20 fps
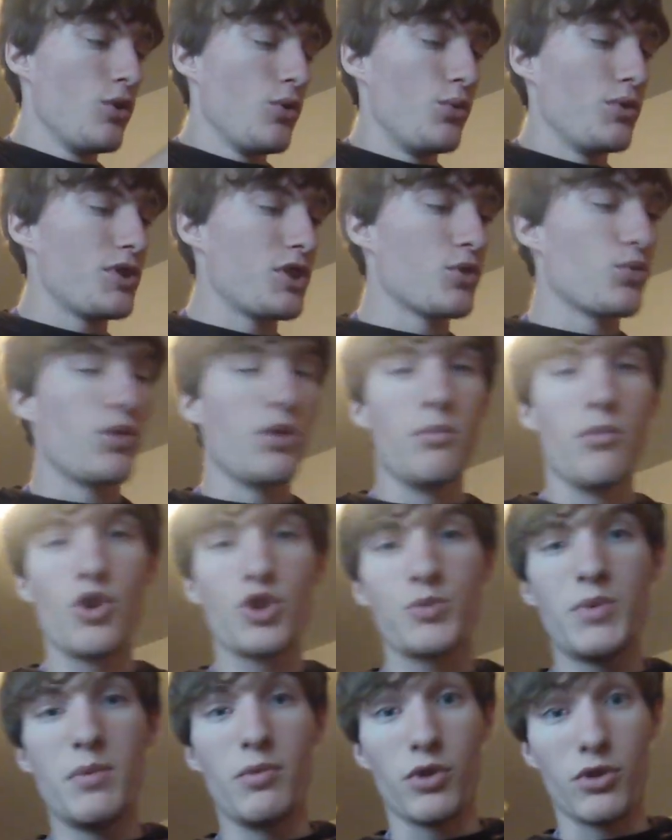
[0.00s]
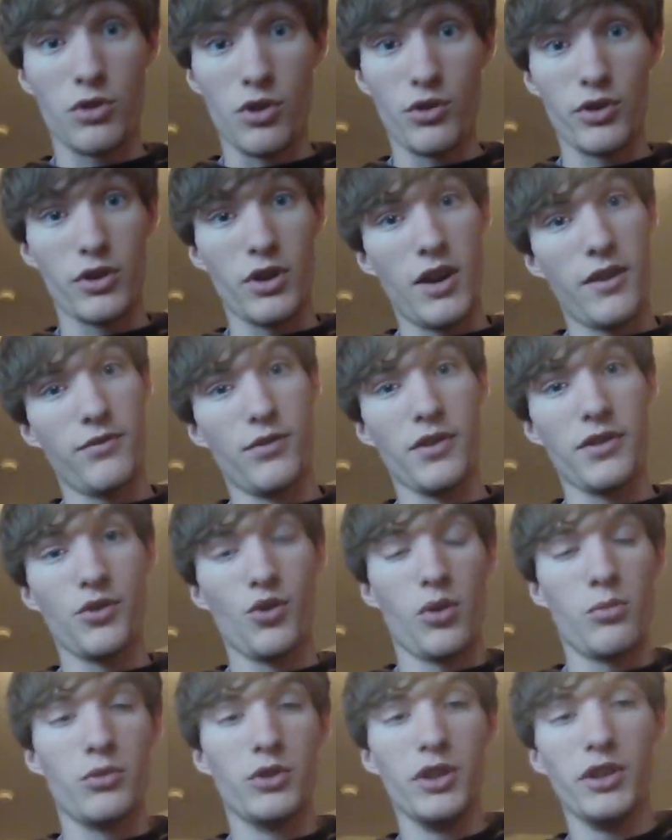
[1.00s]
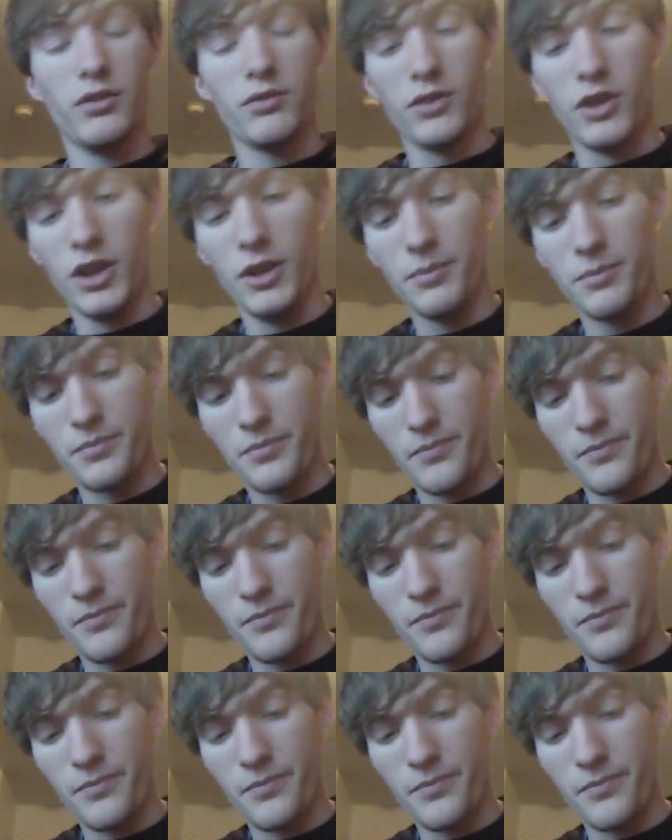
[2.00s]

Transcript: which is what most people chronograph with normally, right?